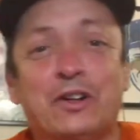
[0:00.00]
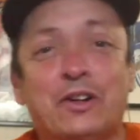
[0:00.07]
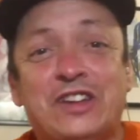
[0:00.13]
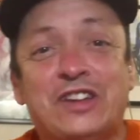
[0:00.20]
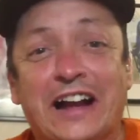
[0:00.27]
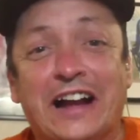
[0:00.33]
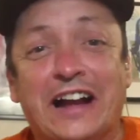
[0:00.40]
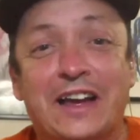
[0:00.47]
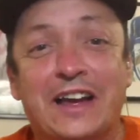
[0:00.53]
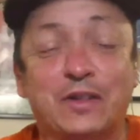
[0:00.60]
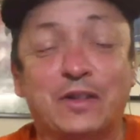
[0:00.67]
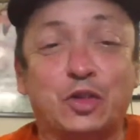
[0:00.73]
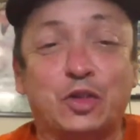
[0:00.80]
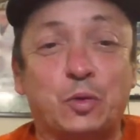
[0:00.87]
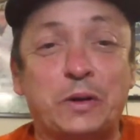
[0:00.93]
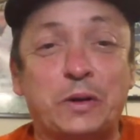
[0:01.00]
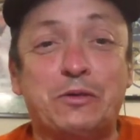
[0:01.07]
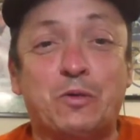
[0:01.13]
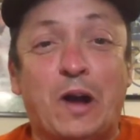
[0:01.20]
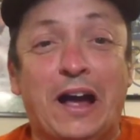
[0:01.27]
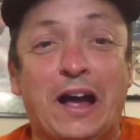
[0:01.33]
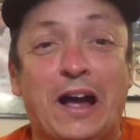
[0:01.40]
Cowboy Jack did the
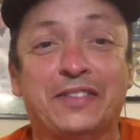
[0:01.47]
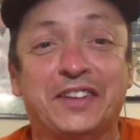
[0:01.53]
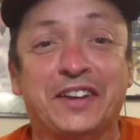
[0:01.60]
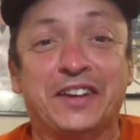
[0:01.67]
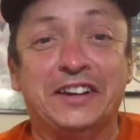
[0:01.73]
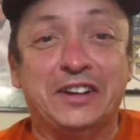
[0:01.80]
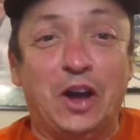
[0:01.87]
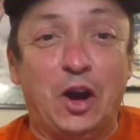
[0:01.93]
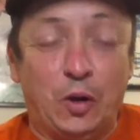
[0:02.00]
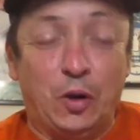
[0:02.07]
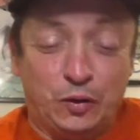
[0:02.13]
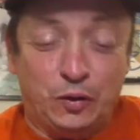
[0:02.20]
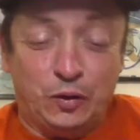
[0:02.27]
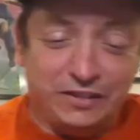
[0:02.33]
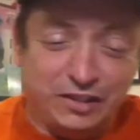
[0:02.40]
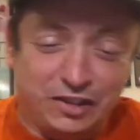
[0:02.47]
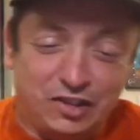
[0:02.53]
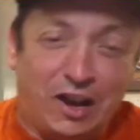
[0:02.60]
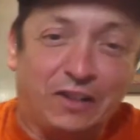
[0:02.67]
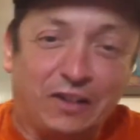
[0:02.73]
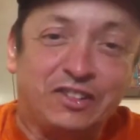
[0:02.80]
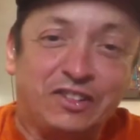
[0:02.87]
three reds that he
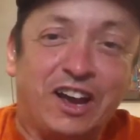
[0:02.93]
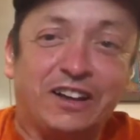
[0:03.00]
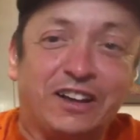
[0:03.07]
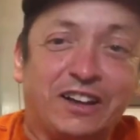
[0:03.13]
knows. Good